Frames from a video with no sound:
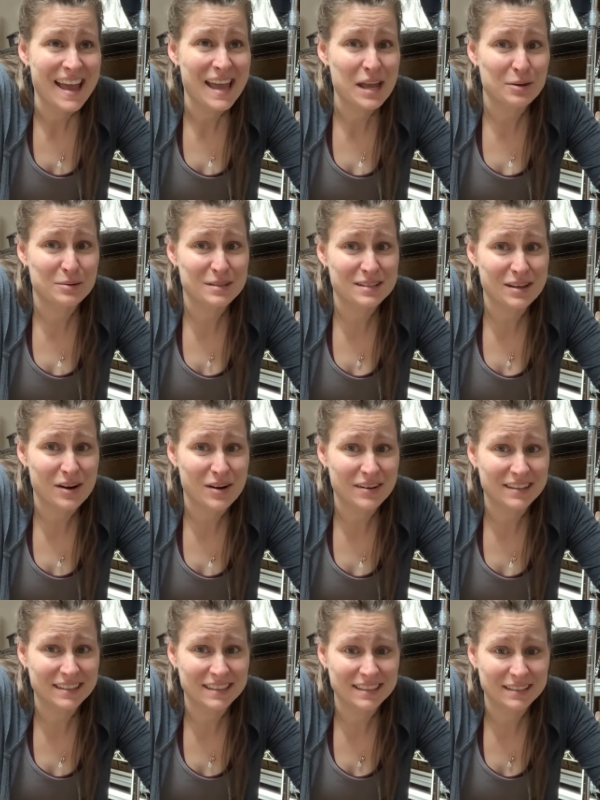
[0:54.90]
It was
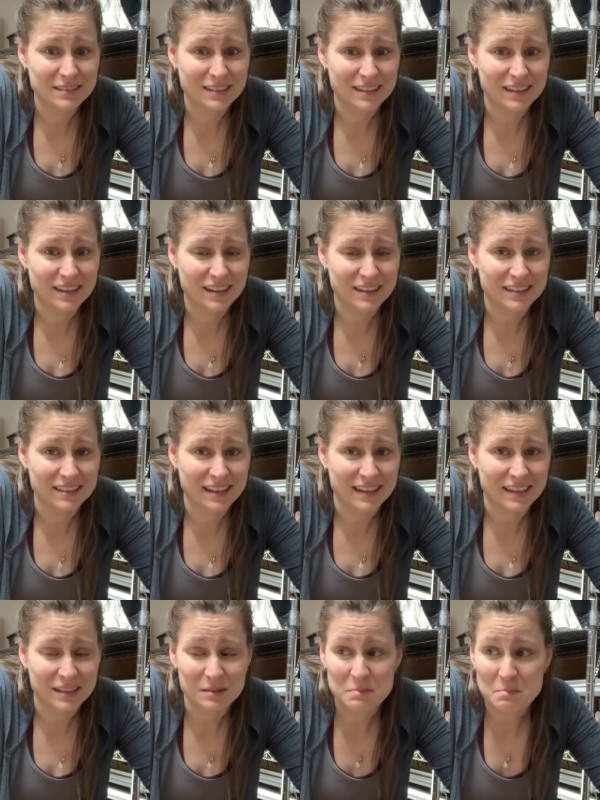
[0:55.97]
already
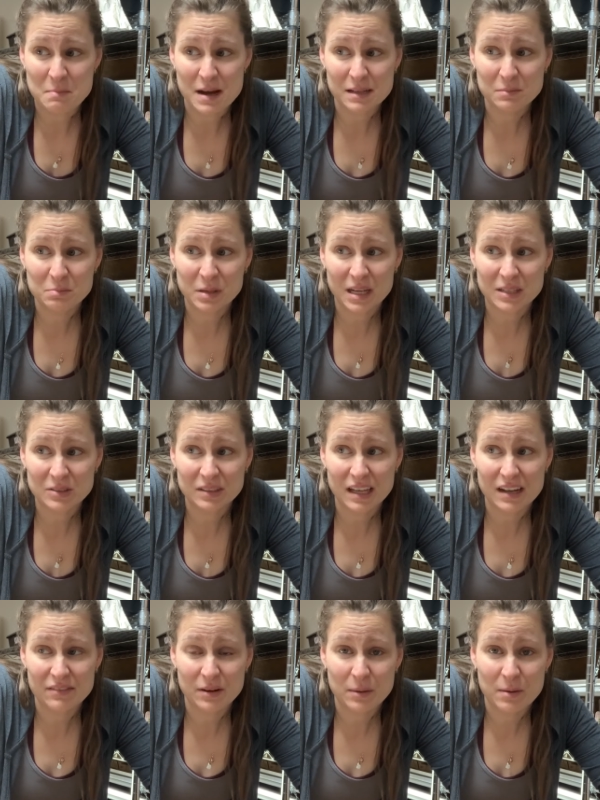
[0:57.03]
like mud puddle
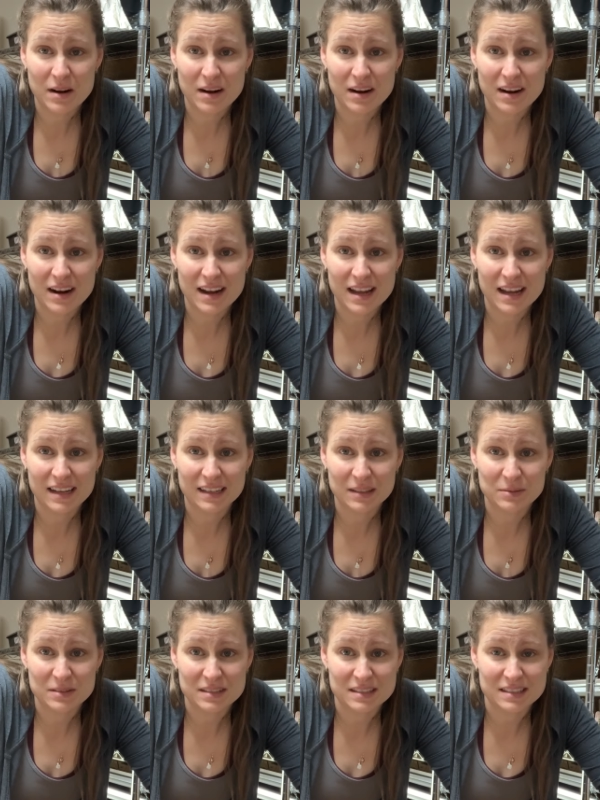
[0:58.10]
everywhere and
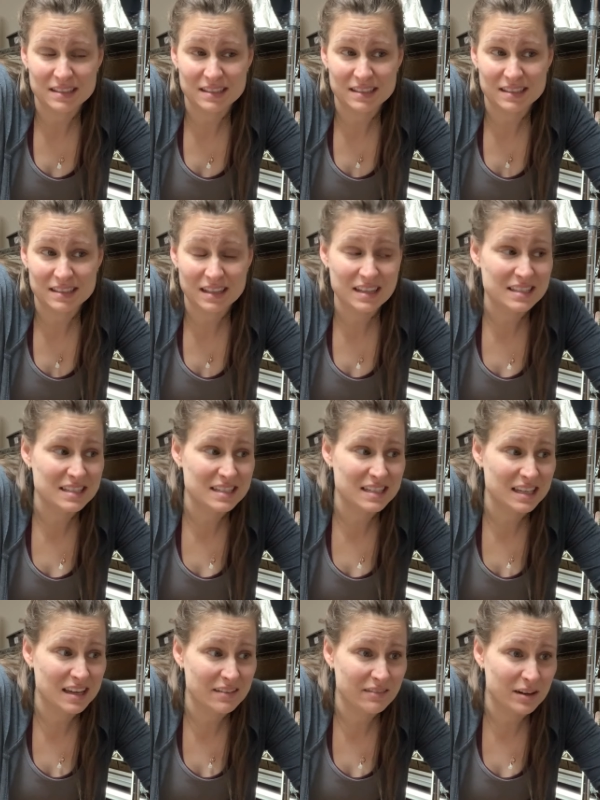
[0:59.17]
it was
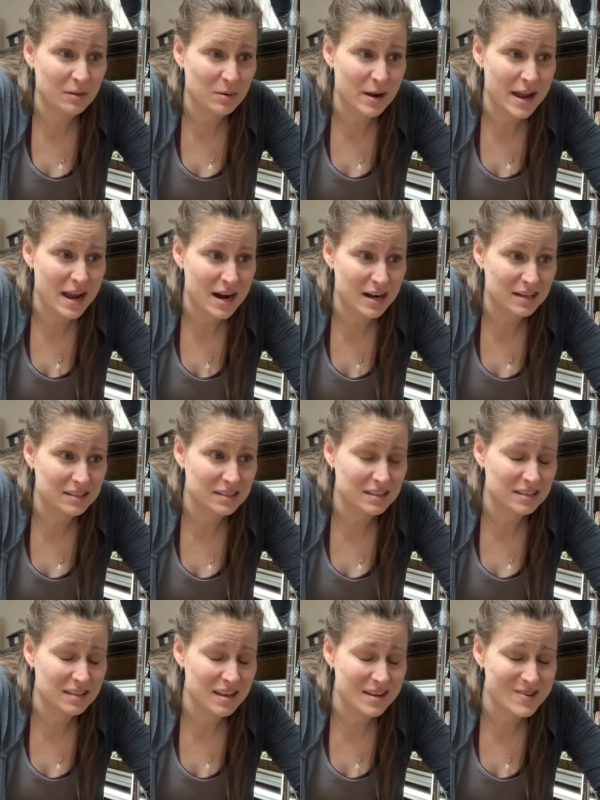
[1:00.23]
disgusting everywhere,
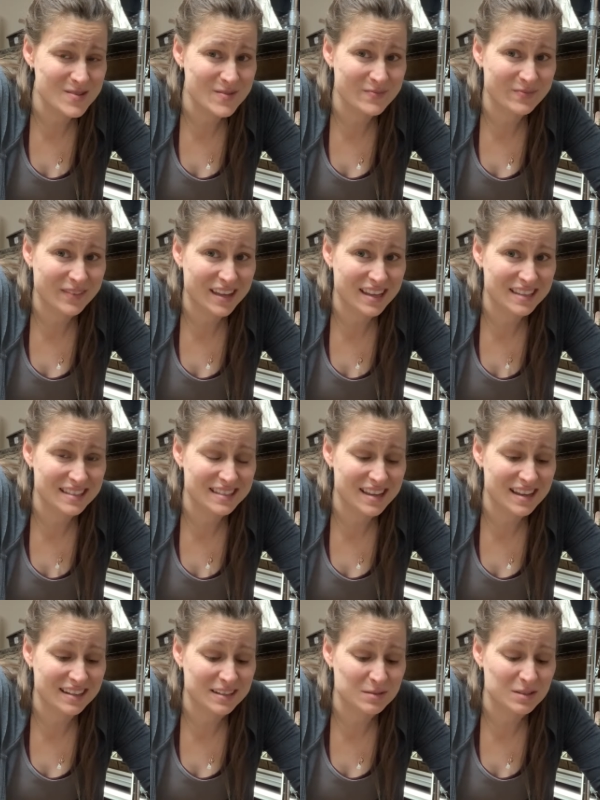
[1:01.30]
so I
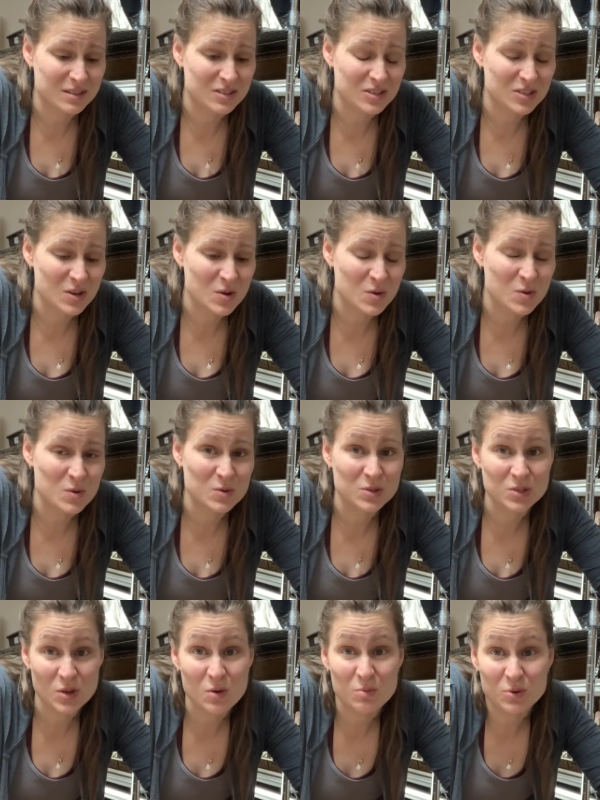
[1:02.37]
decided I was going to
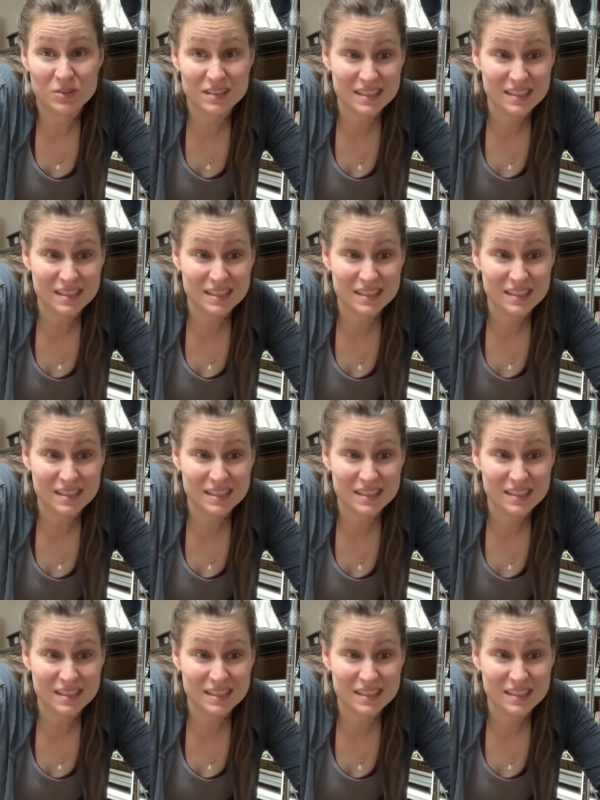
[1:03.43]
sow more